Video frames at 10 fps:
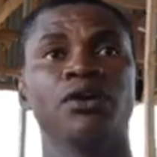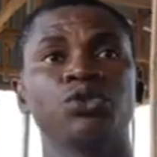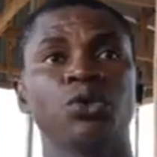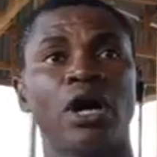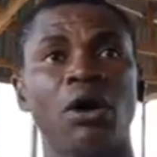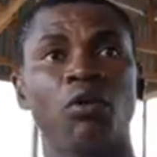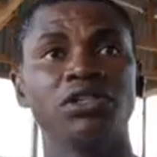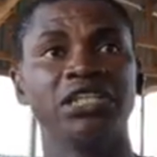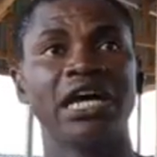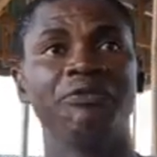So, and
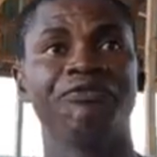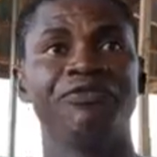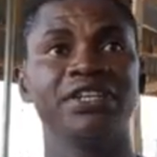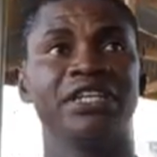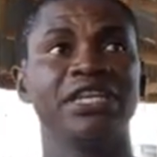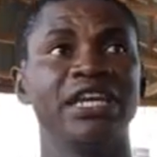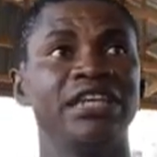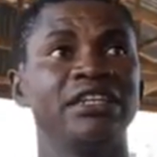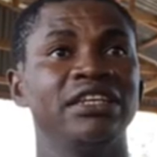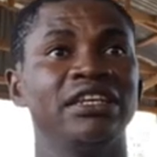what other feed again?